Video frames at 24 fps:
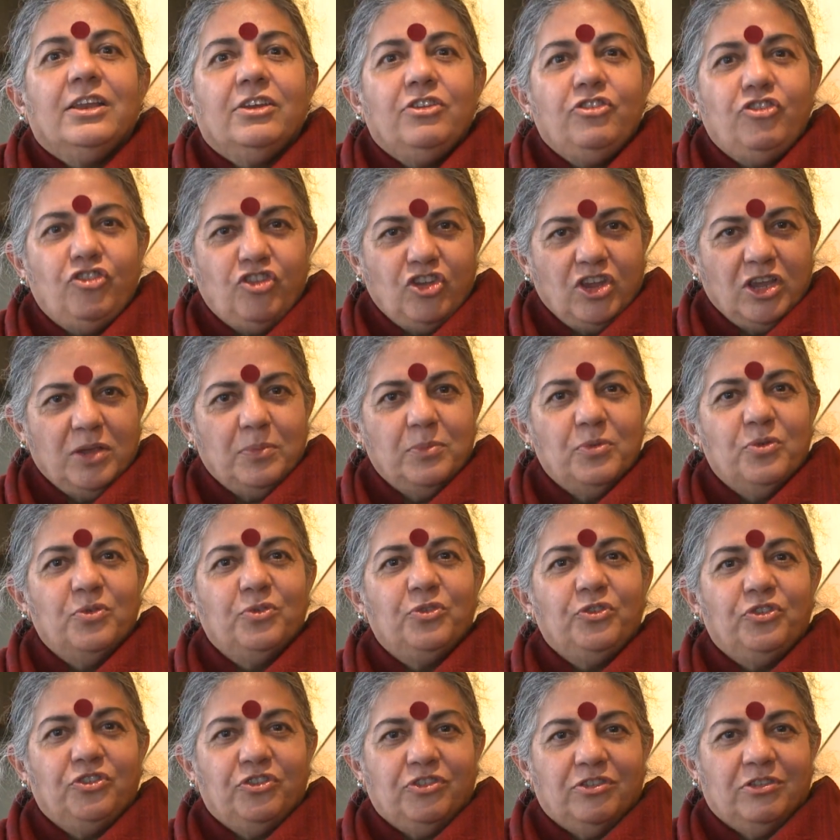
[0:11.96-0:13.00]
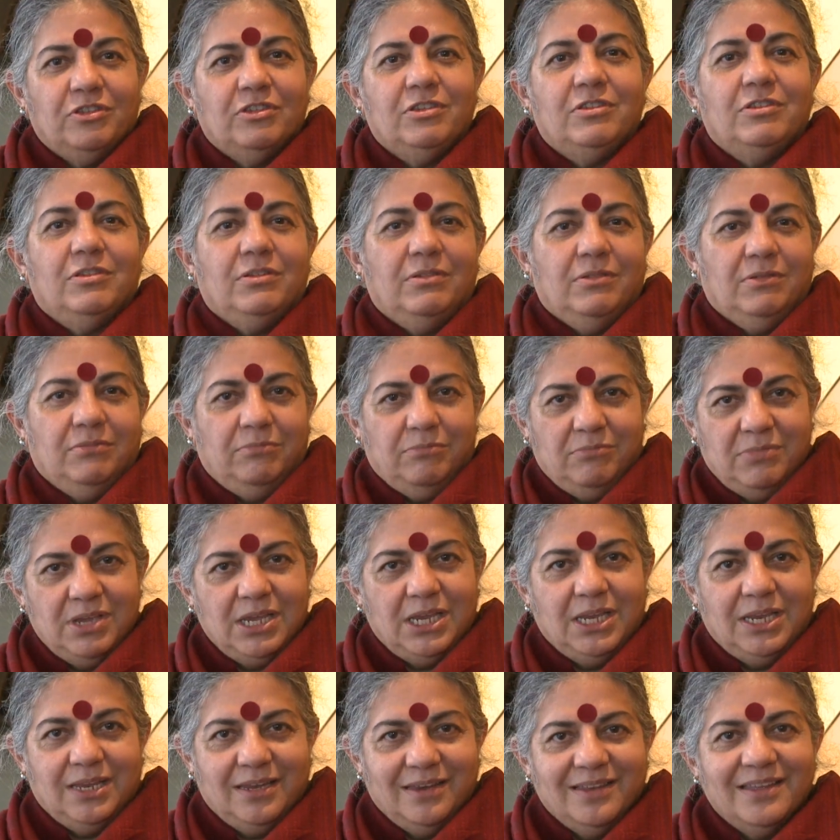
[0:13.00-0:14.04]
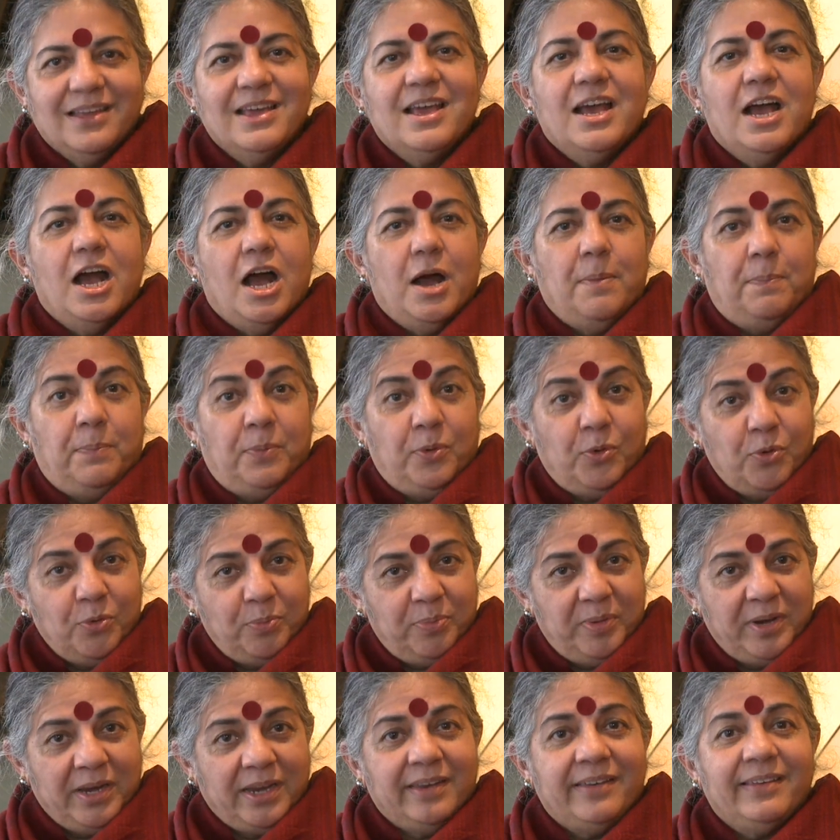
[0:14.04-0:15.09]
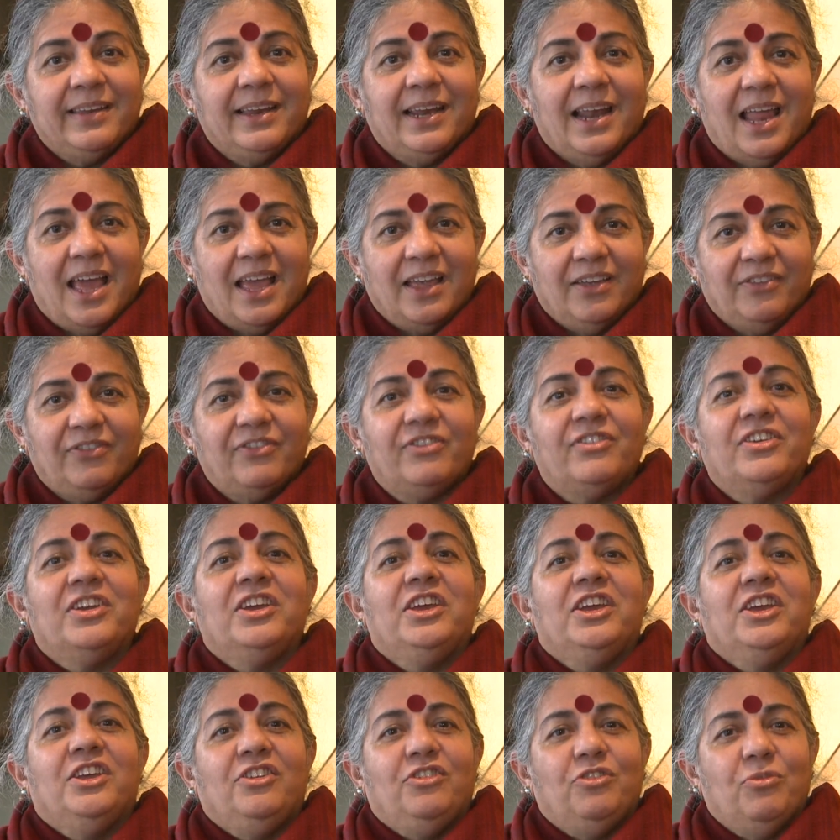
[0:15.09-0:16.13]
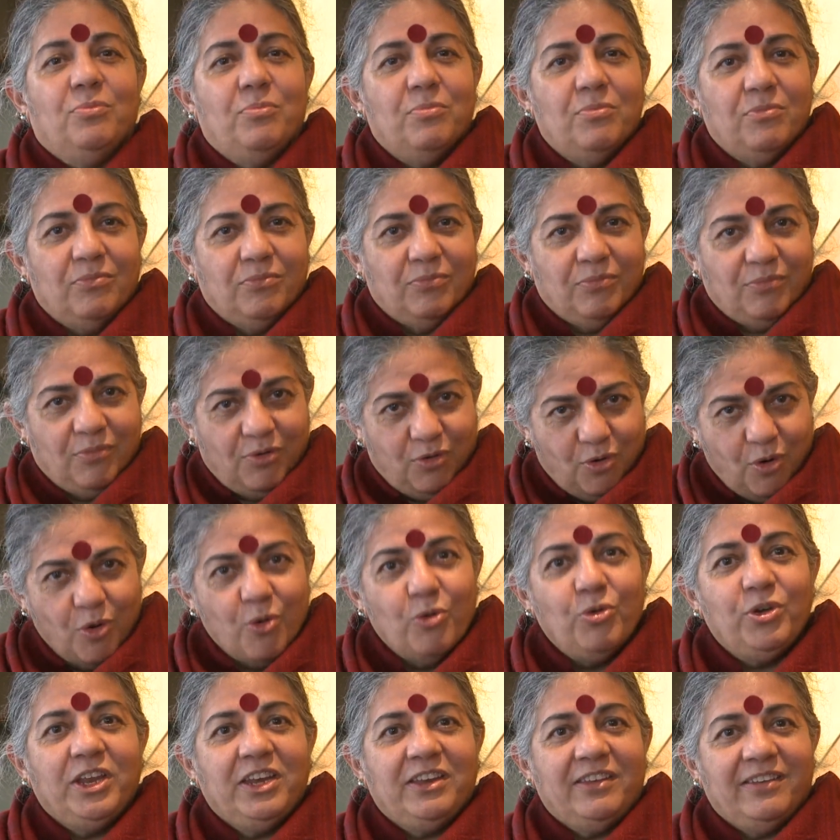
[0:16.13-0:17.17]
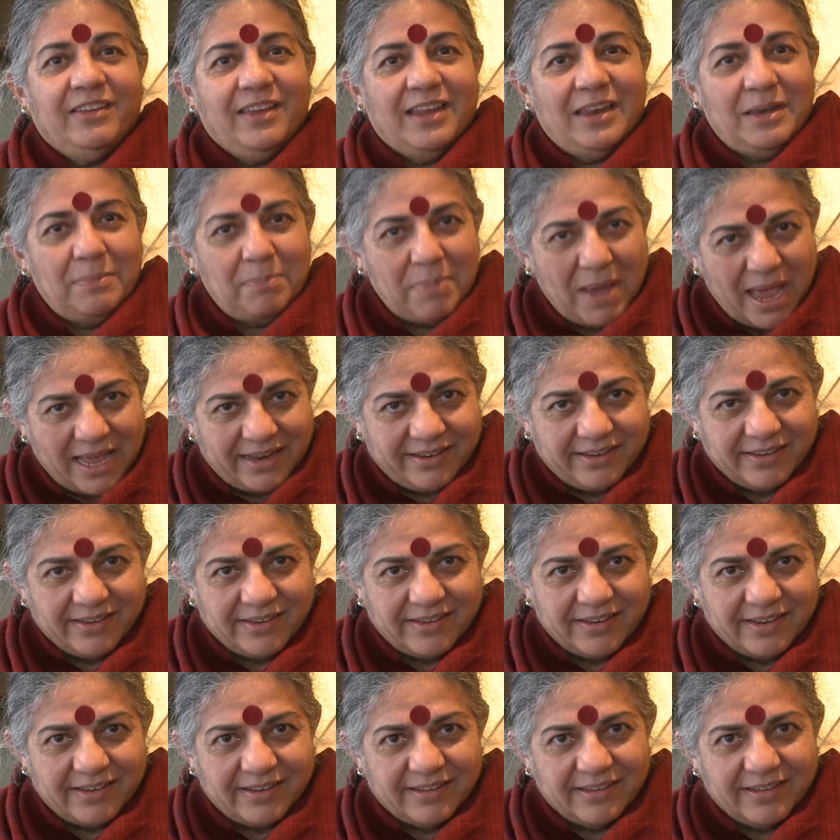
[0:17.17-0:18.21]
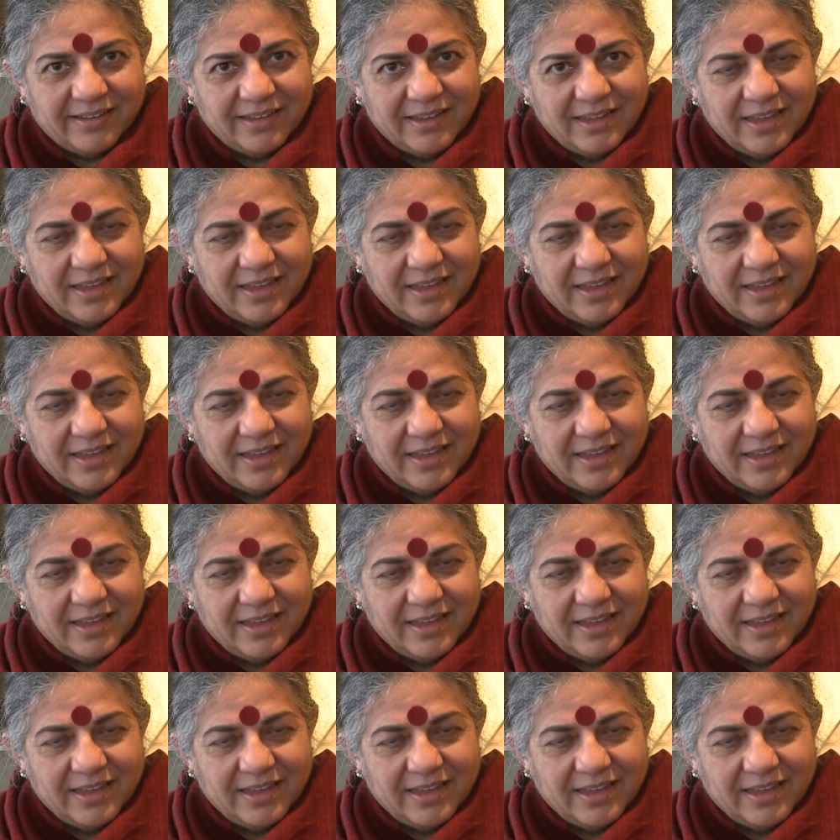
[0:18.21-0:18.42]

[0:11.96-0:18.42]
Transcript: GMOs mean appropriating life to own it and patent it.